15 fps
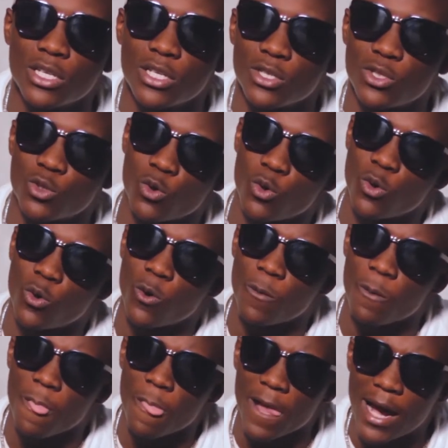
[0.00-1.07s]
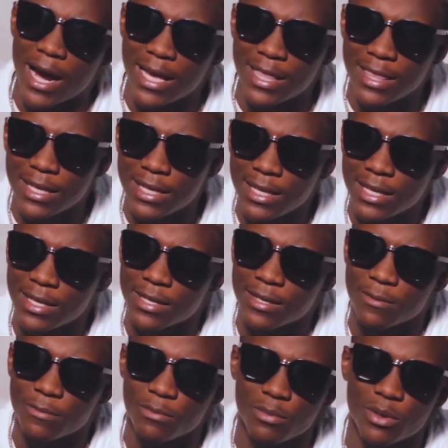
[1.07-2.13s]
So I think
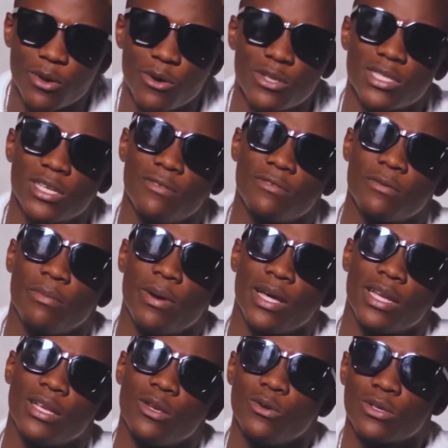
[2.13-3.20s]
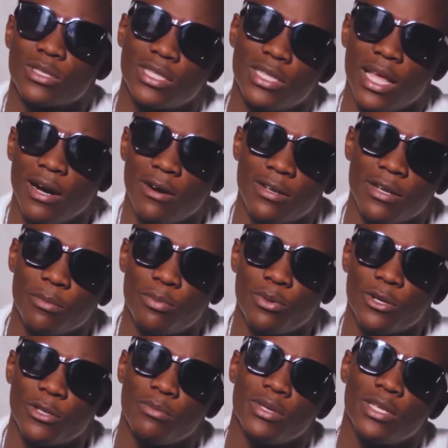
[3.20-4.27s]
because everybody looked down
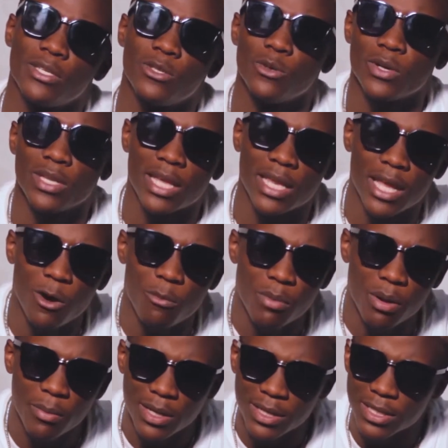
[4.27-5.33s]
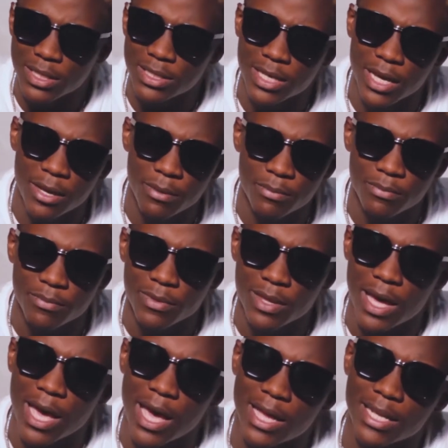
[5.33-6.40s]
upon me doing an album at the time,
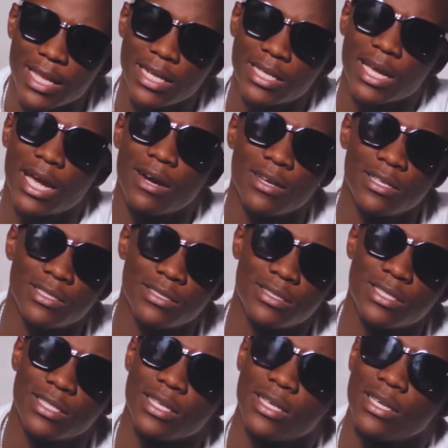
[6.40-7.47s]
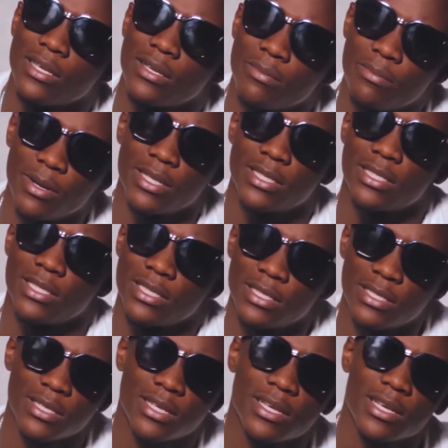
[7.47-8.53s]
I had that courage to say, but
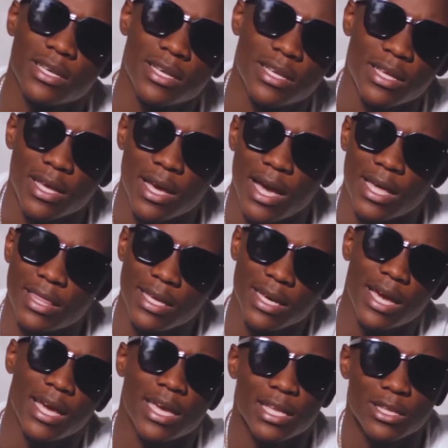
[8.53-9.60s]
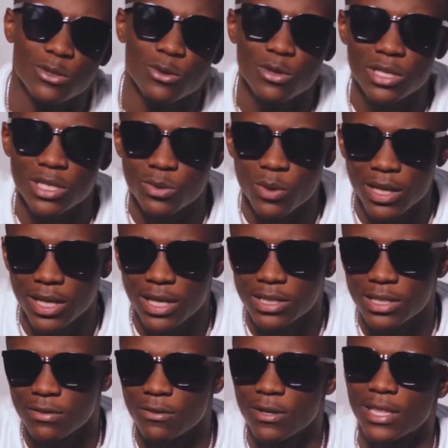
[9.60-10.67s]
I think I can do this. Why does
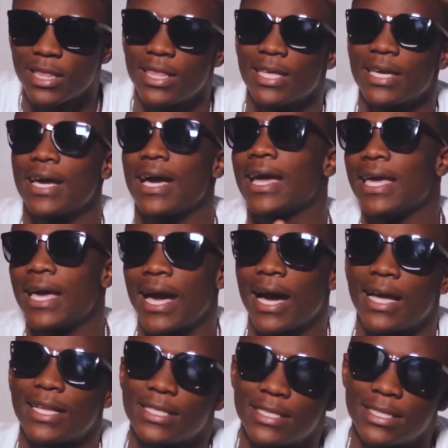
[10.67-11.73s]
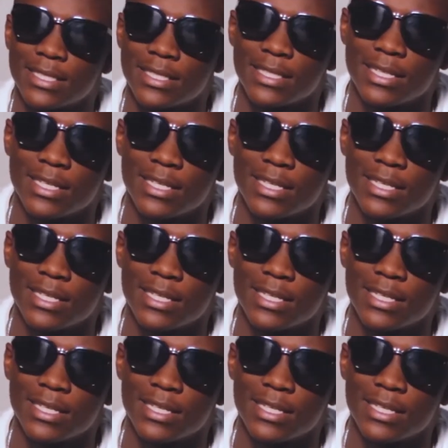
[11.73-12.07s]
everyone think I can't?